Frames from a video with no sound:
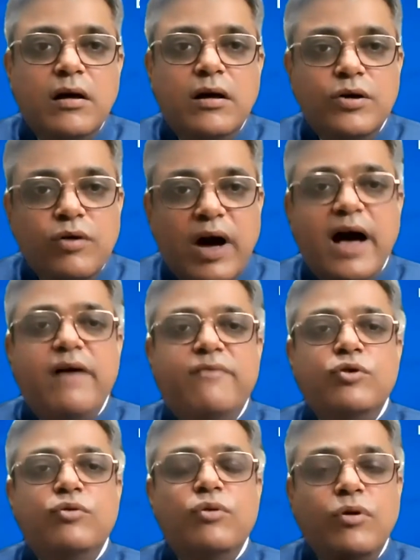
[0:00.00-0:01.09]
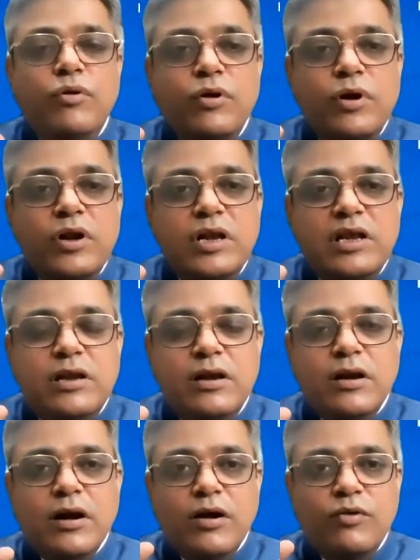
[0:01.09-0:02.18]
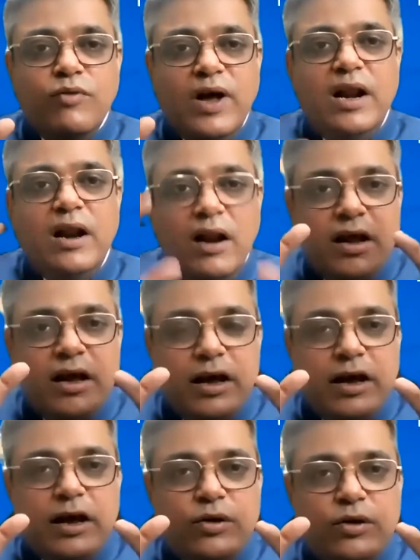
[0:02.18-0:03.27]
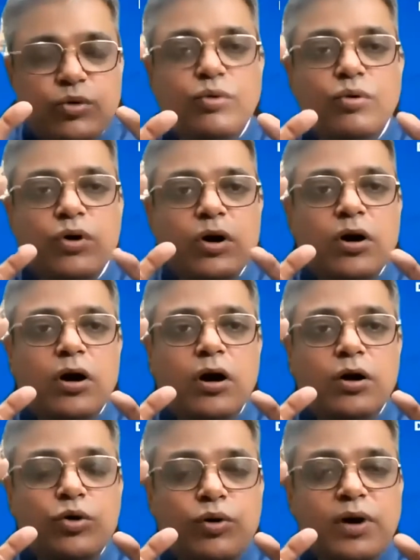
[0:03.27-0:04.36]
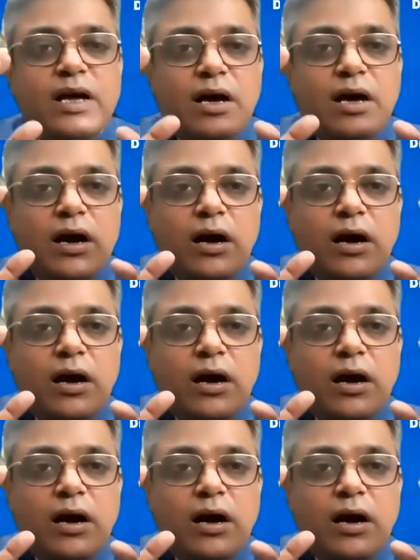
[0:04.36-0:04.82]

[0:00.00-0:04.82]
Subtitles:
You have to dwell into doing